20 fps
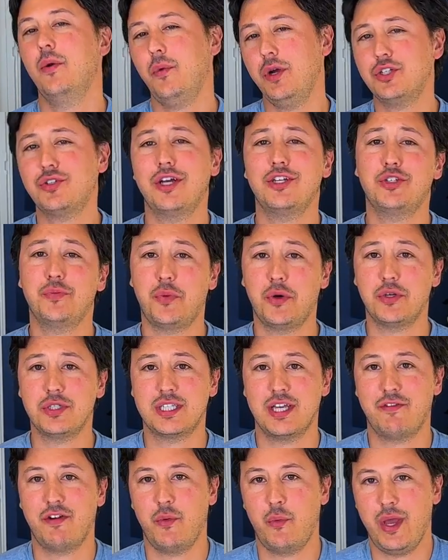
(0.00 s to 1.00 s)
We try to
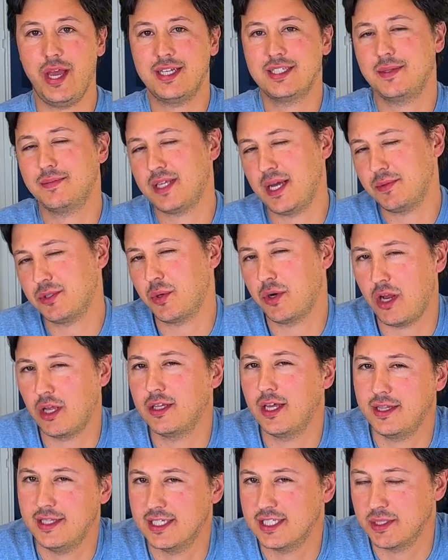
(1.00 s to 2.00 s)
post every week. Sometimes we're not
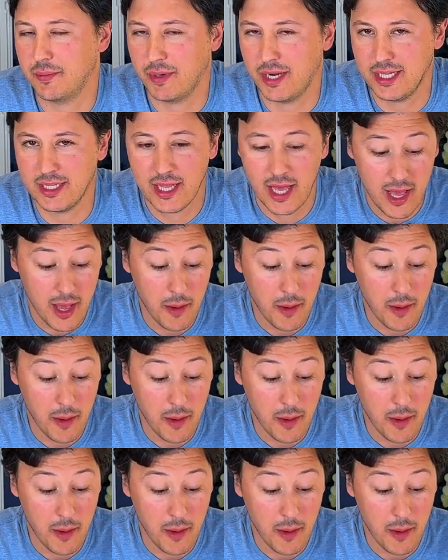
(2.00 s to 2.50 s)
that disciplined,